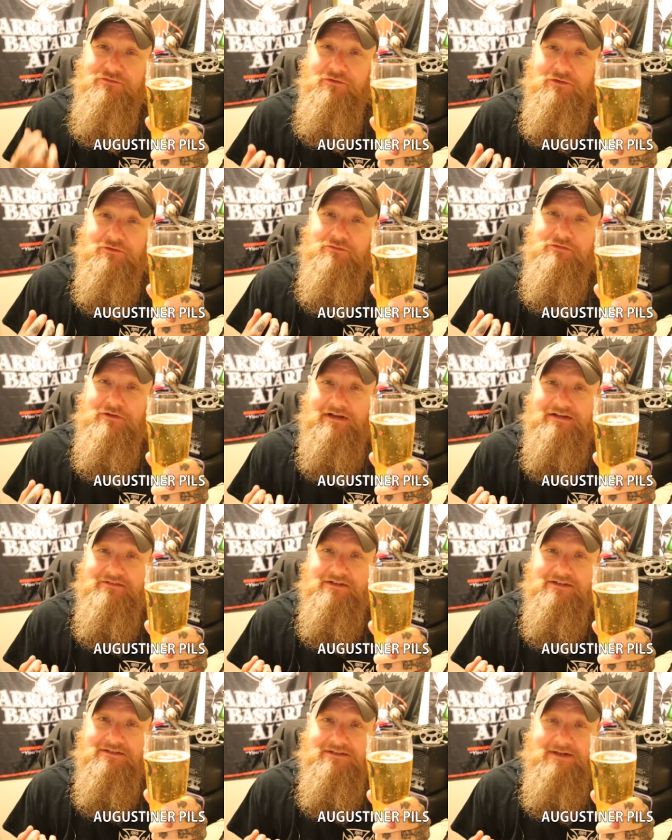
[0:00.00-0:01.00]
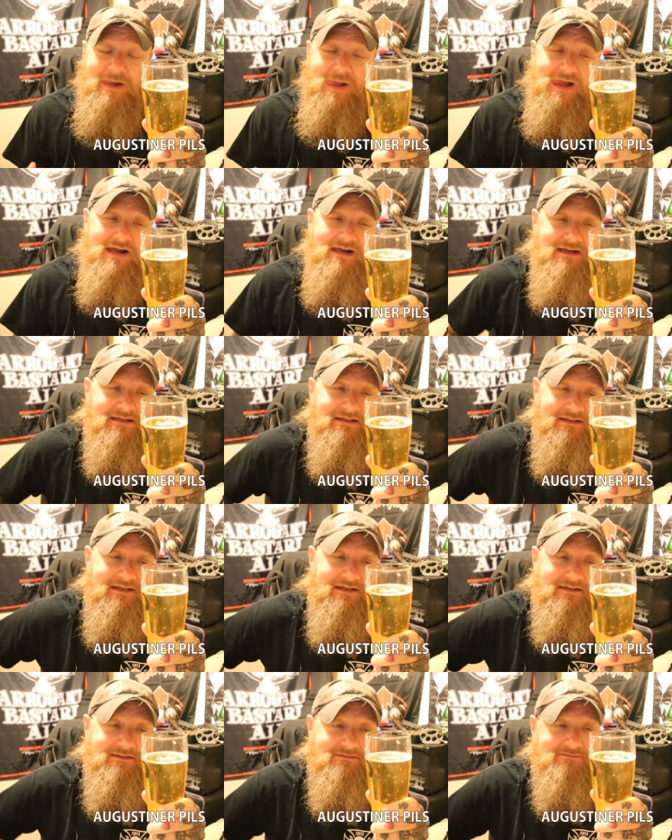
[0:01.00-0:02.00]
full of flavour.
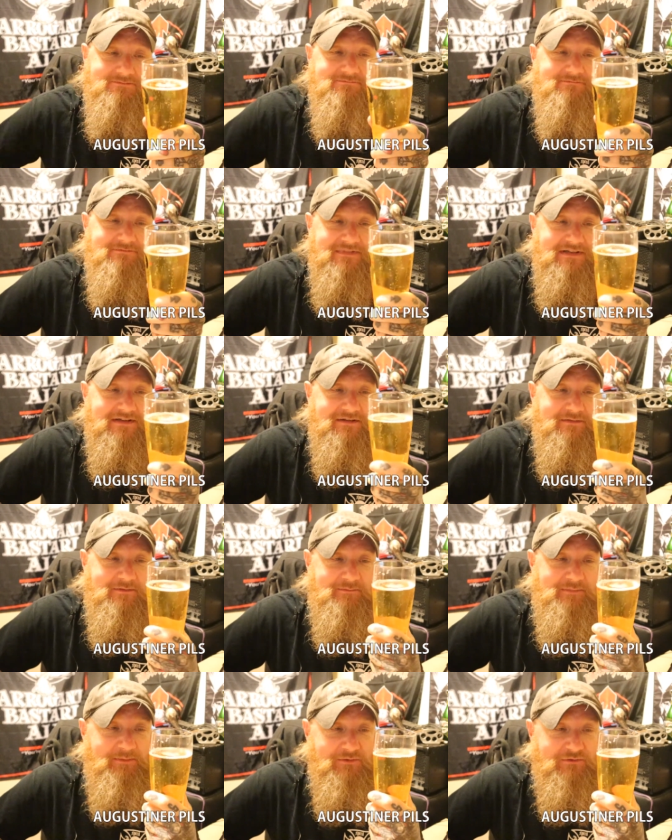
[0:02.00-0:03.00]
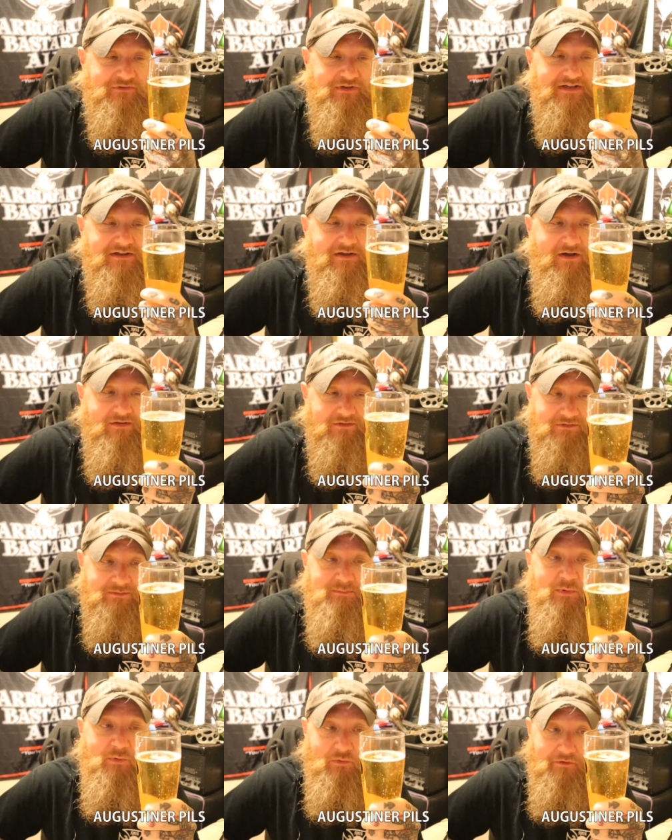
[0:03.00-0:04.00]
Now, people who say lagers are
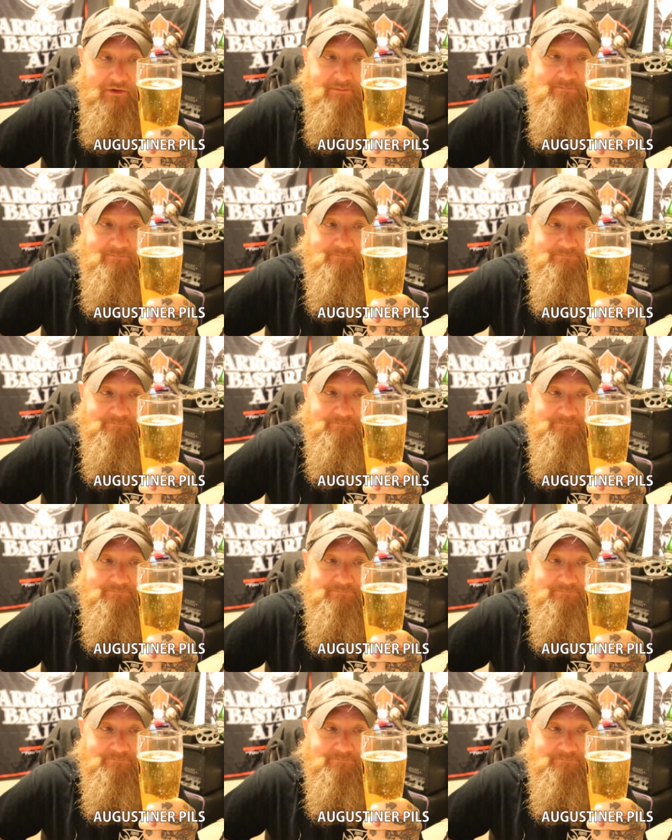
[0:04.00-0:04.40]
boring